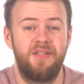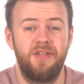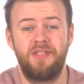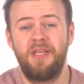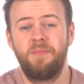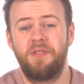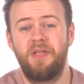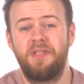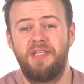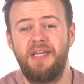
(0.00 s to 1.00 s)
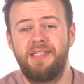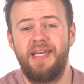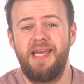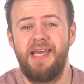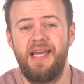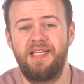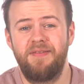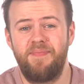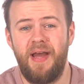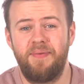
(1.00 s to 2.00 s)
So it seems that D and D
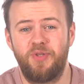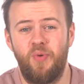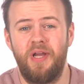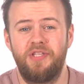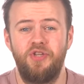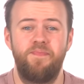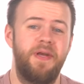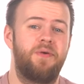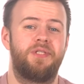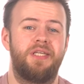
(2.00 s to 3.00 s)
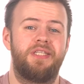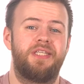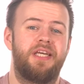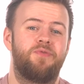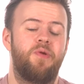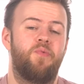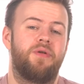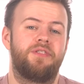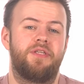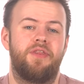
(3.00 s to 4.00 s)
isn't perhaps quite as ubiquitous as we
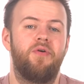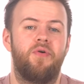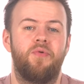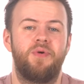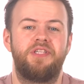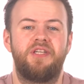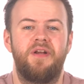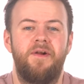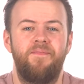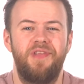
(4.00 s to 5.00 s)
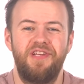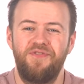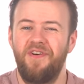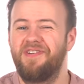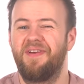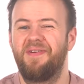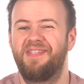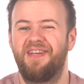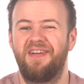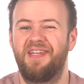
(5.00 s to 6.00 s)
once thought, which, as far as I'm
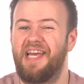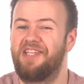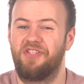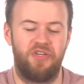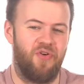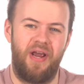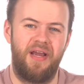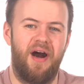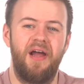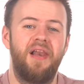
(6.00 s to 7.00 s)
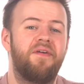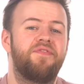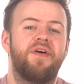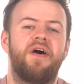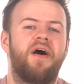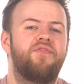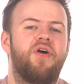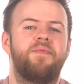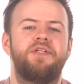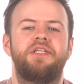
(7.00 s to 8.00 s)
concerned, is great. I love that other
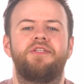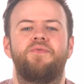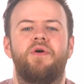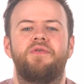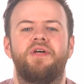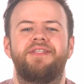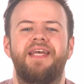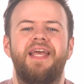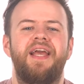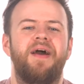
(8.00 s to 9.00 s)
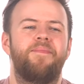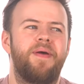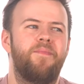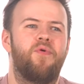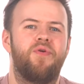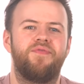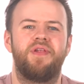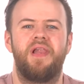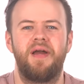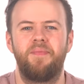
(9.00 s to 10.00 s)
R P Gs in the world are taking a bit more of the
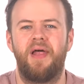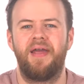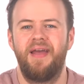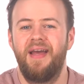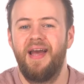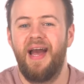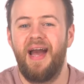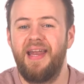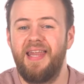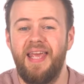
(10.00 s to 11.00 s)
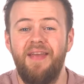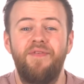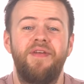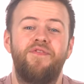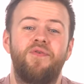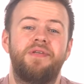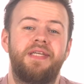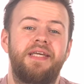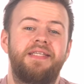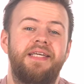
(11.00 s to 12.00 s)
limelight, and even if you're a
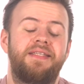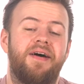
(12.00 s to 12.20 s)
D and D